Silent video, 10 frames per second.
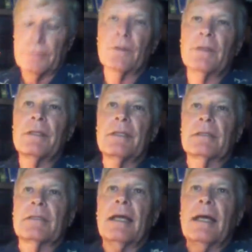One of the
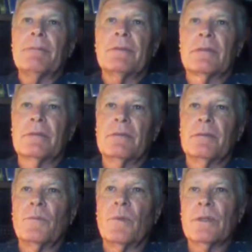things that happens,
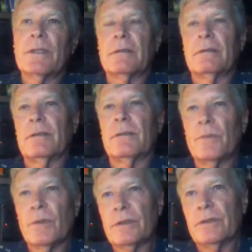the more you
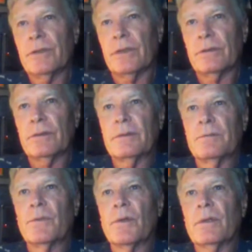journal,
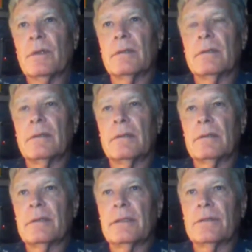the more
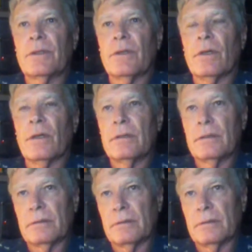things occur.